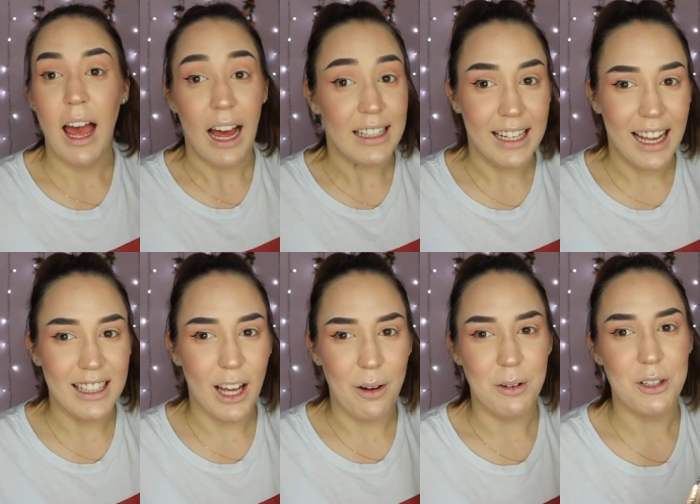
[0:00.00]
And again,
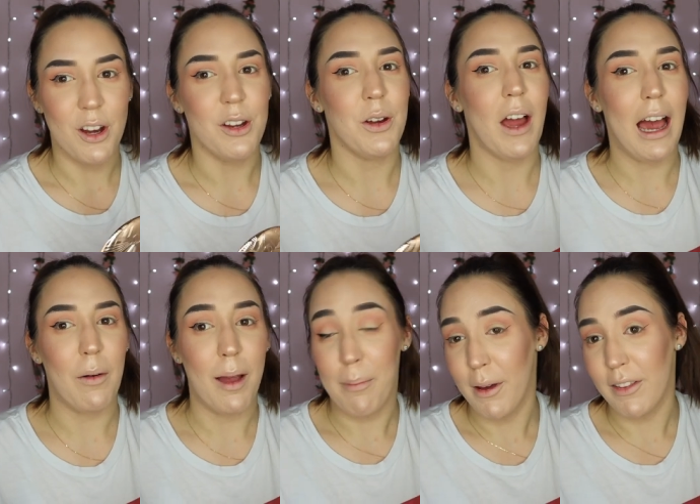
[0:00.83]
I will show you how
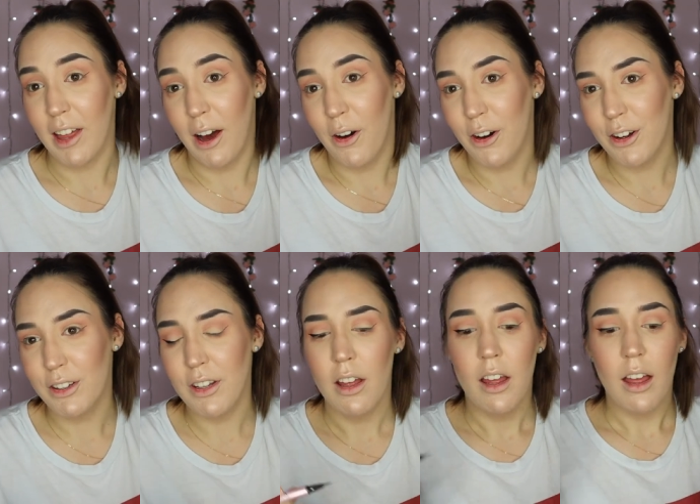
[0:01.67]
I put that on.